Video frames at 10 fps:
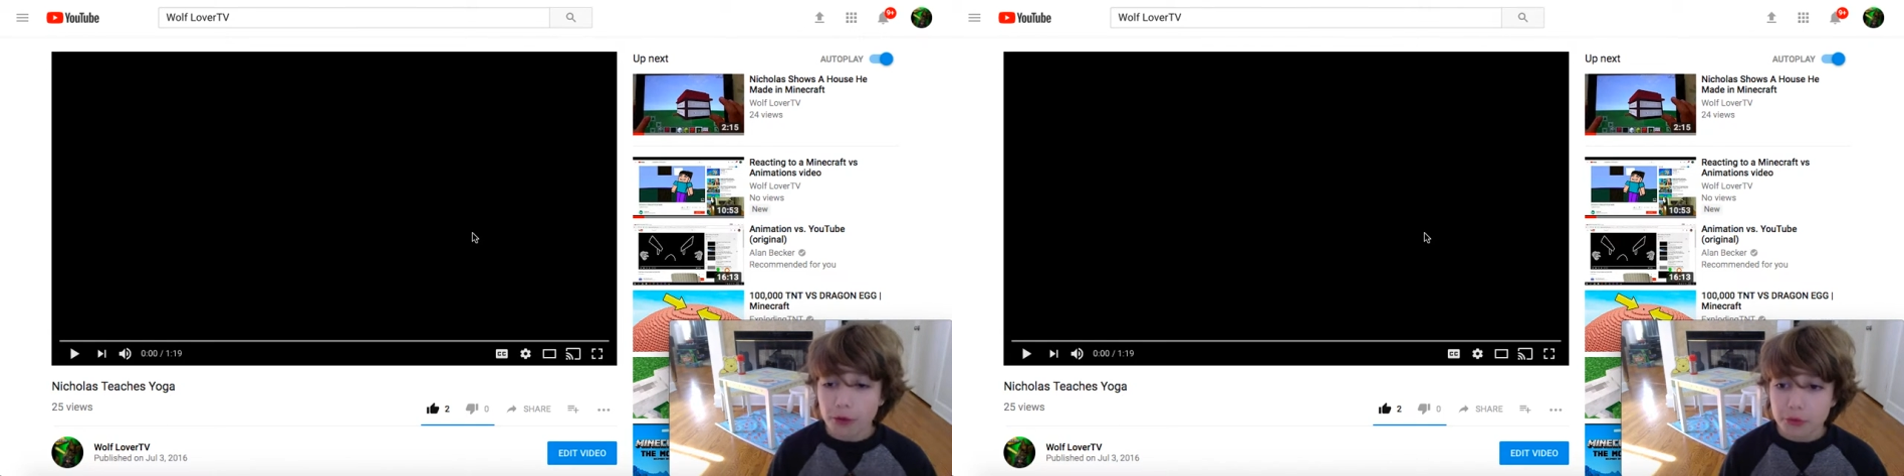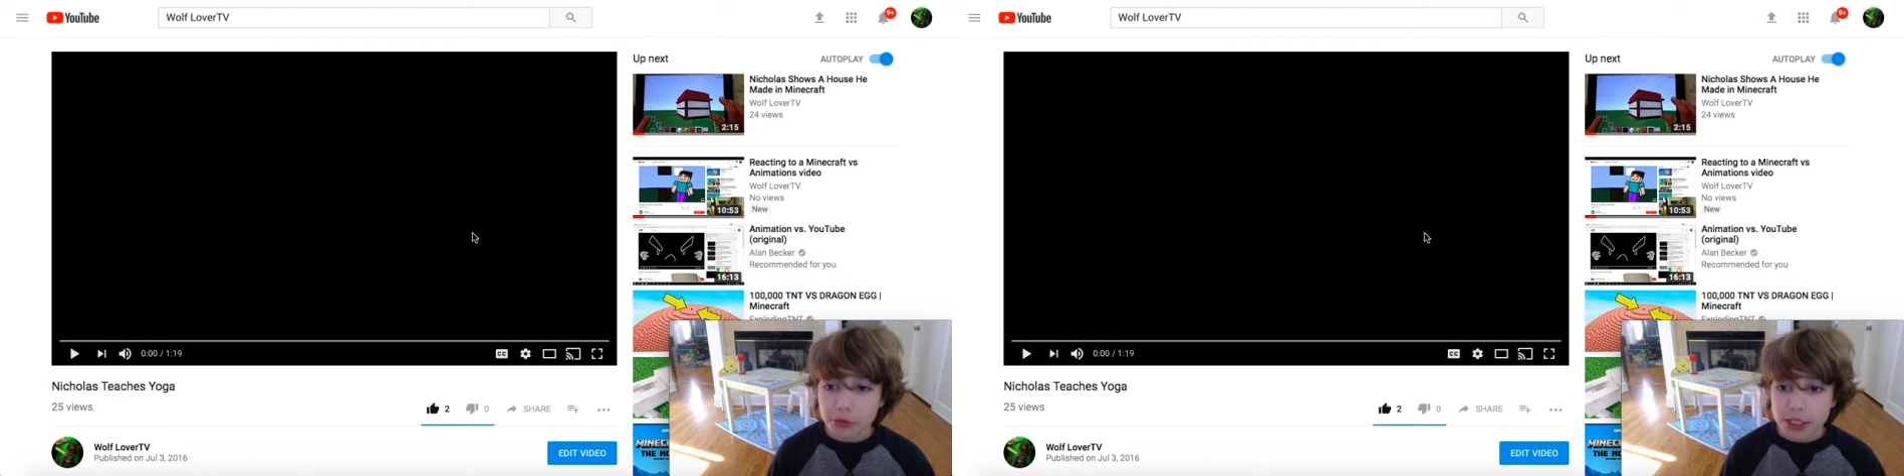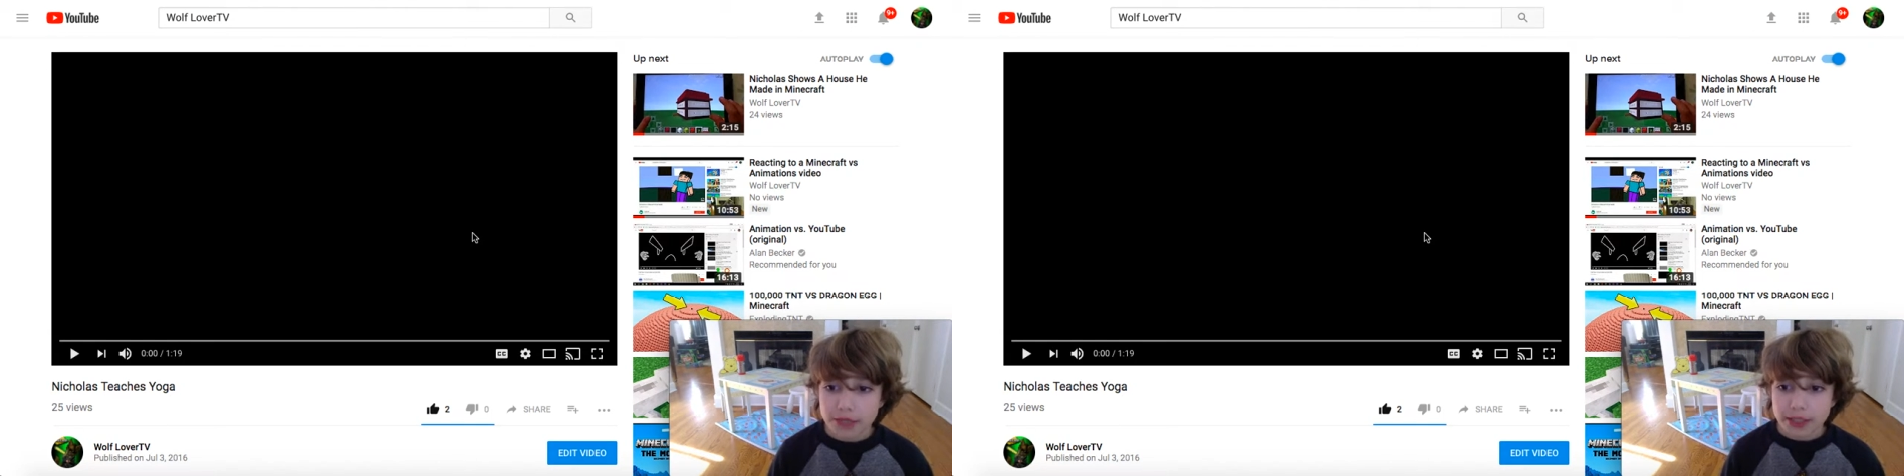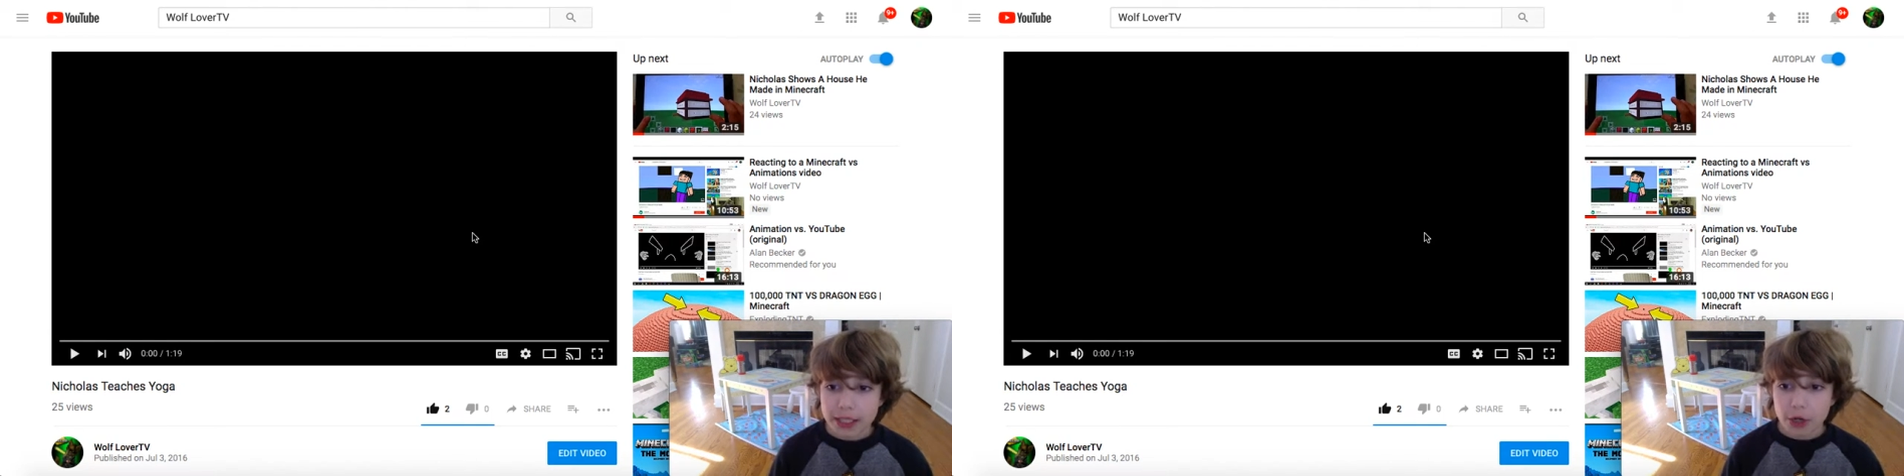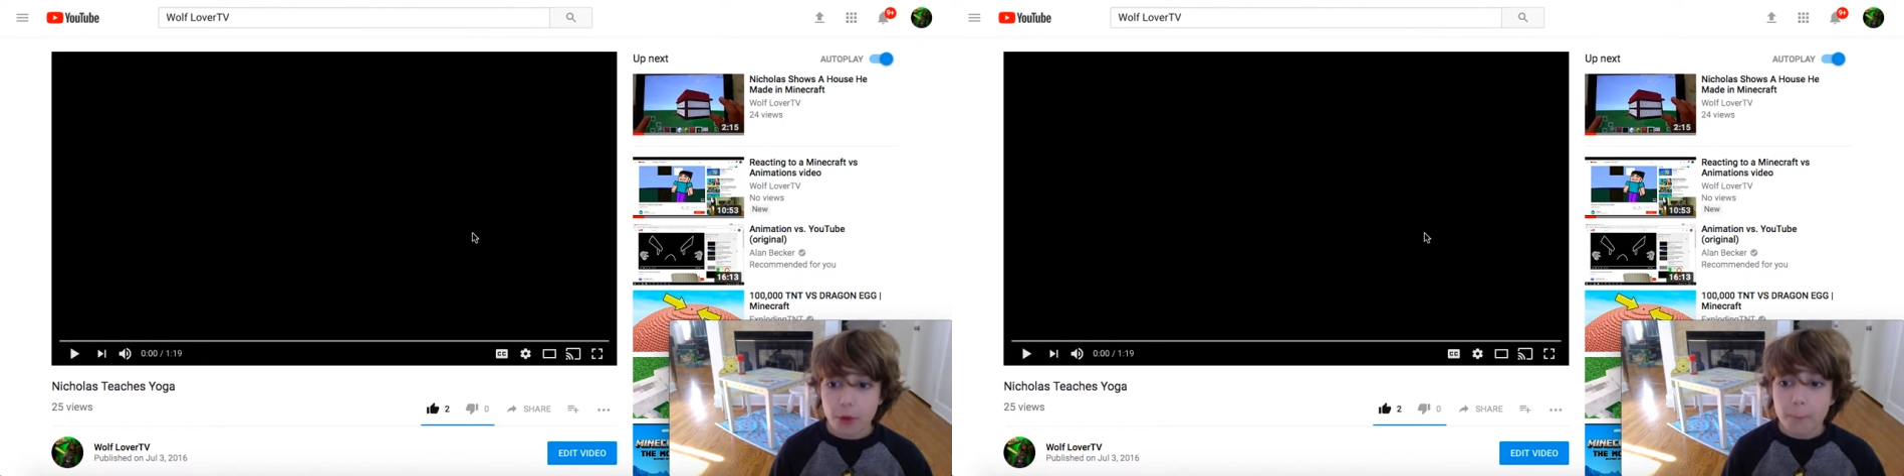Lover TV
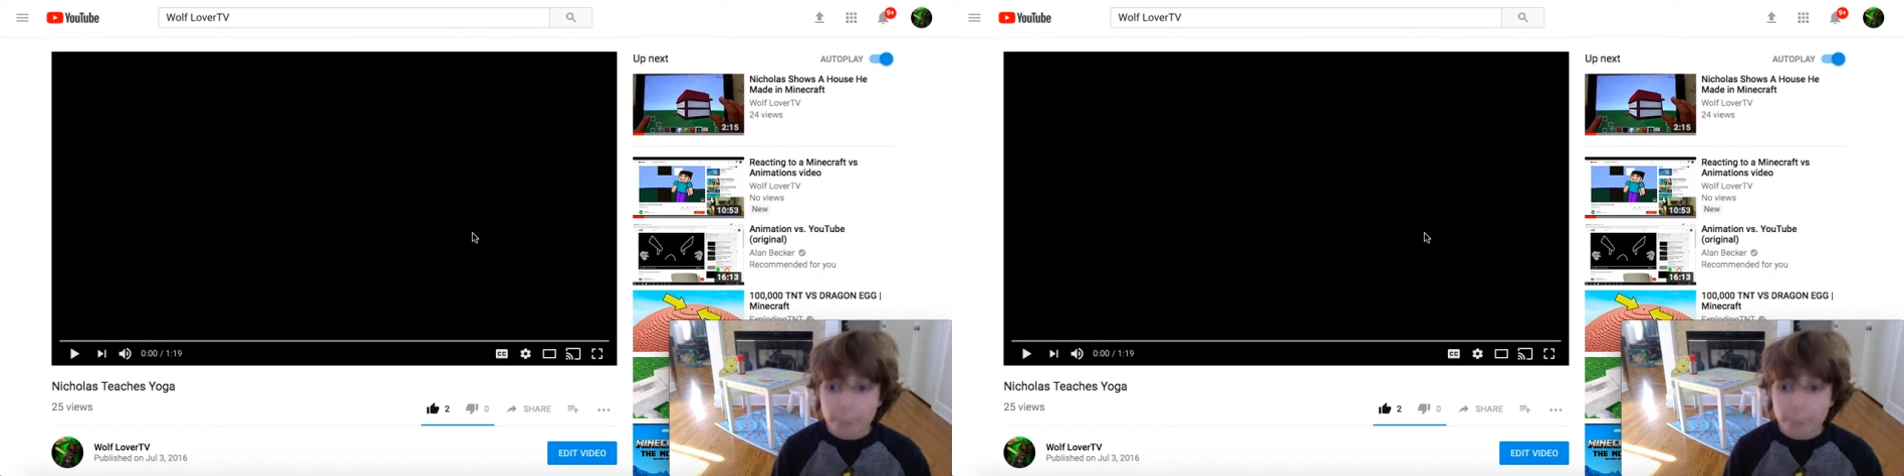here,